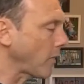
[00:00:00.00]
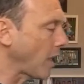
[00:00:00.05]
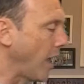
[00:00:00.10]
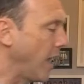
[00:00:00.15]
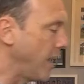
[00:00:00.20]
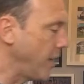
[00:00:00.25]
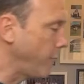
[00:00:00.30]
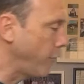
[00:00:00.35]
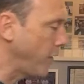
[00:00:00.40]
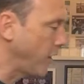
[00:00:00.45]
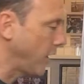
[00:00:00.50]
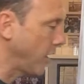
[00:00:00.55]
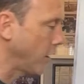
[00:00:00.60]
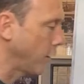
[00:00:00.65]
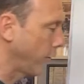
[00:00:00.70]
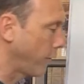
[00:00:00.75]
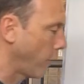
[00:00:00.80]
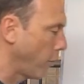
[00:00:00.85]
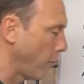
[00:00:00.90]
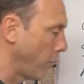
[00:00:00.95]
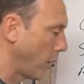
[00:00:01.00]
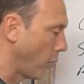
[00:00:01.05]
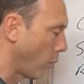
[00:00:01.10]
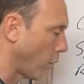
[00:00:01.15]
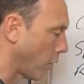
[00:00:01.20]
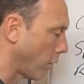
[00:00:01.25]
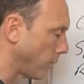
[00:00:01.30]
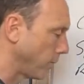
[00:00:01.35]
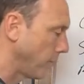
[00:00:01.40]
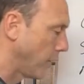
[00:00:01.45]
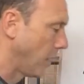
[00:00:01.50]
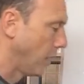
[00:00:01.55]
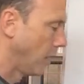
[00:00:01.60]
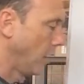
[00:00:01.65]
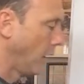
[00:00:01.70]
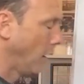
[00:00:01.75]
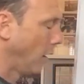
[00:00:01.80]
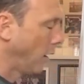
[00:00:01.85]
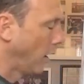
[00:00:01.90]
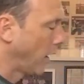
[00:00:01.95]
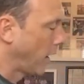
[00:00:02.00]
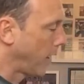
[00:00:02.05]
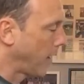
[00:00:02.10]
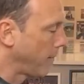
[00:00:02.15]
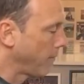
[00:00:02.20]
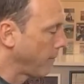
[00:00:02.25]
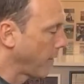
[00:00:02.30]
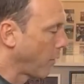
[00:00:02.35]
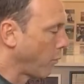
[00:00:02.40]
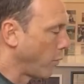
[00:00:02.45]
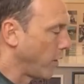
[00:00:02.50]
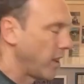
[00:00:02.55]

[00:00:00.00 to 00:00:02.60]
And if we think of Formula One, and